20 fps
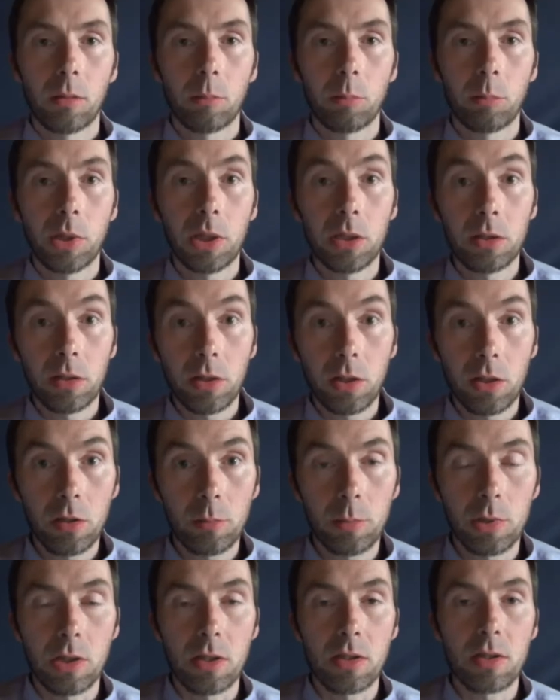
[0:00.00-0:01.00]
Being a
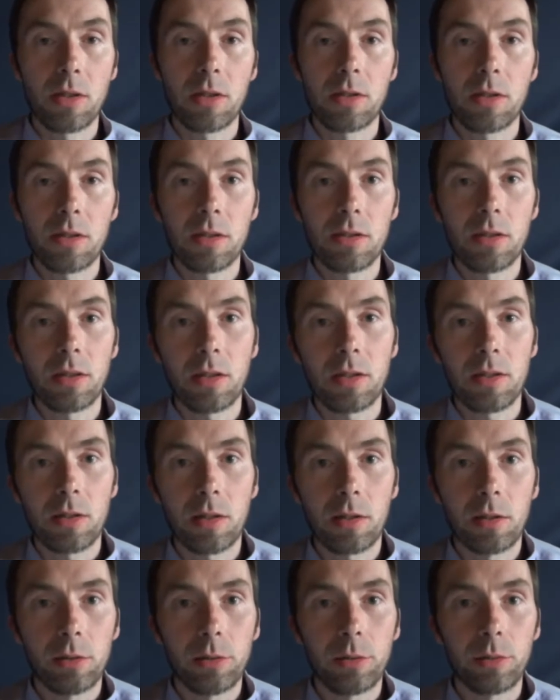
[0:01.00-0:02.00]
humanist doesn't
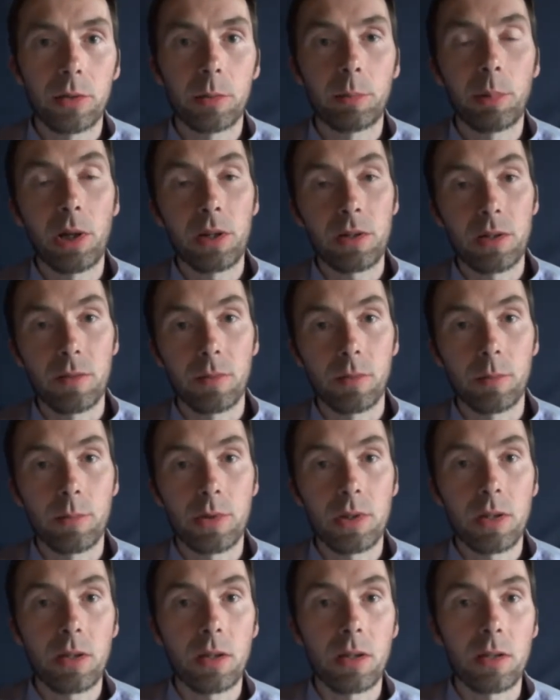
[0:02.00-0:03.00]
exclude a person from
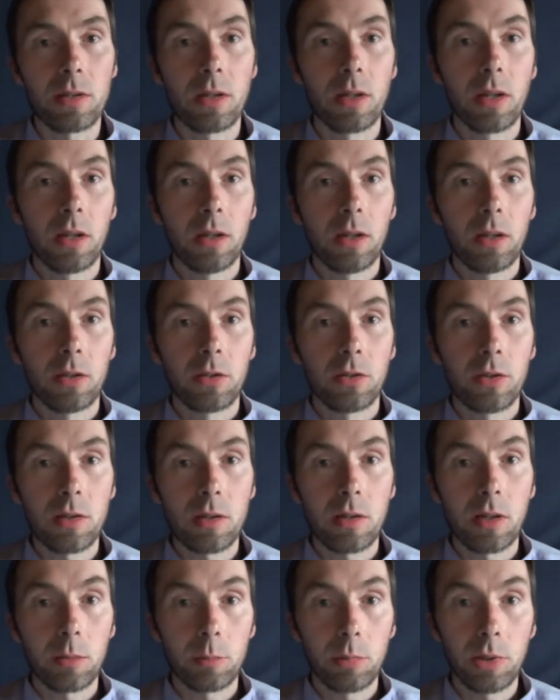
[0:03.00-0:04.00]
science,
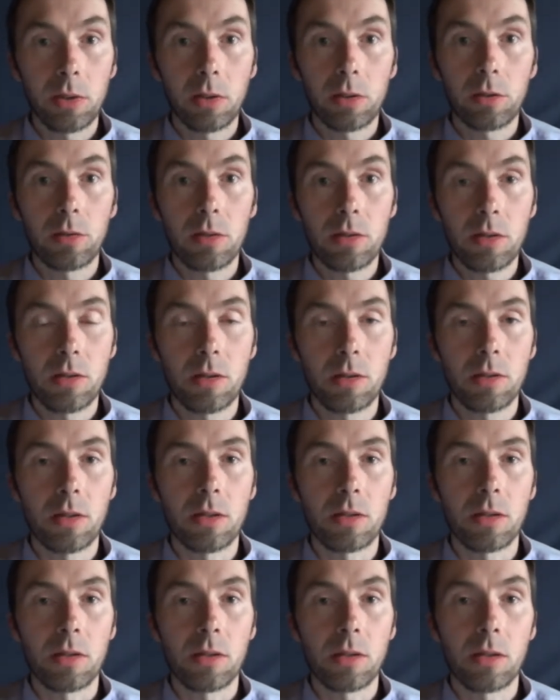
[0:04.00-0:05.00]
just like being a Christian
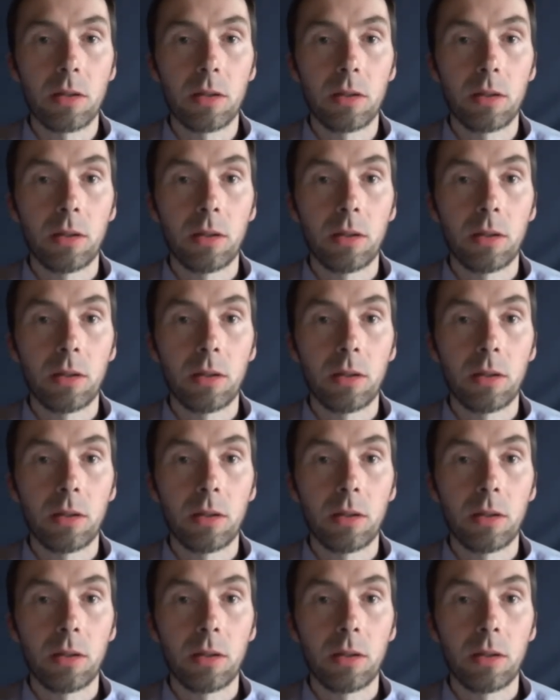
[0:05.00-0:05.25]
doesn't.